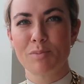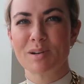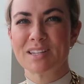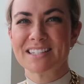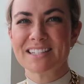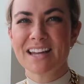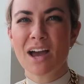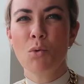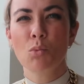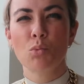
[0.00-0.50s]
but
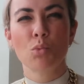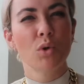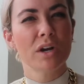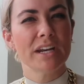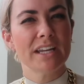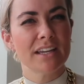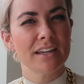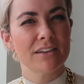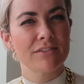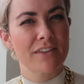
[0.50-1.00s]
it's not
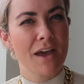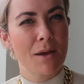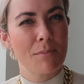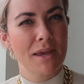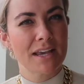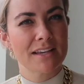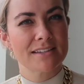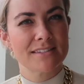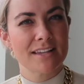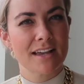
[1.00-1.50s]
woody, if that
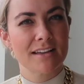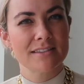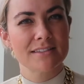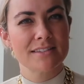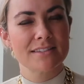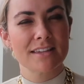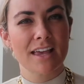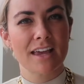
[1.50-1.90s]
makes sense.